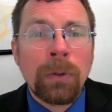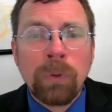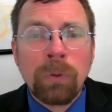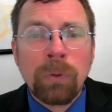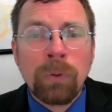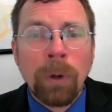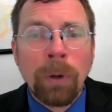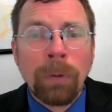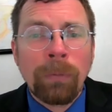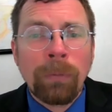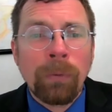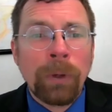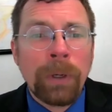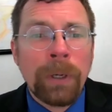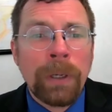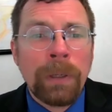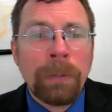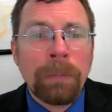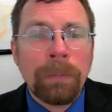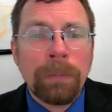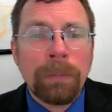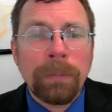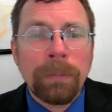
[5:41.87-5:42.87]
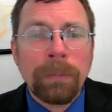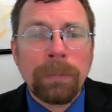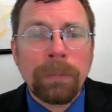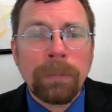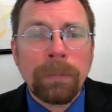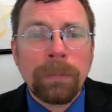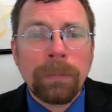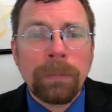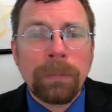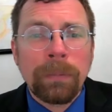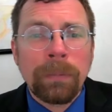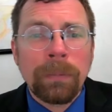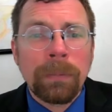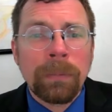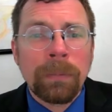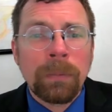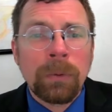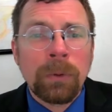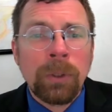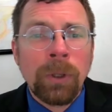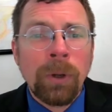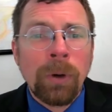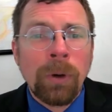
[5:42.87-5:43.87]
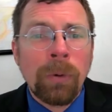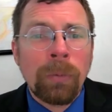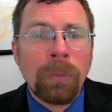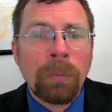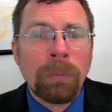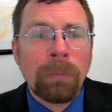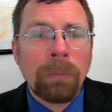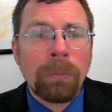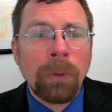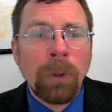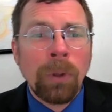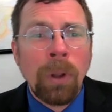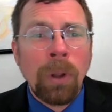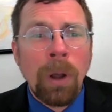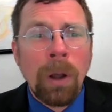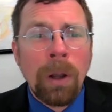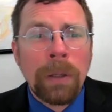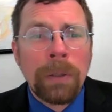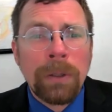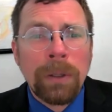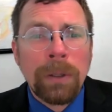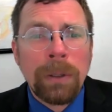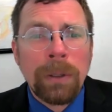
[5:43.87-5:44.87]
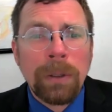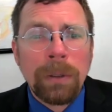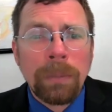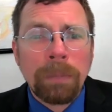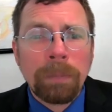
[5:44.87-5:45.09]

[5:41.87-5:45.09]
drug-free zone laws.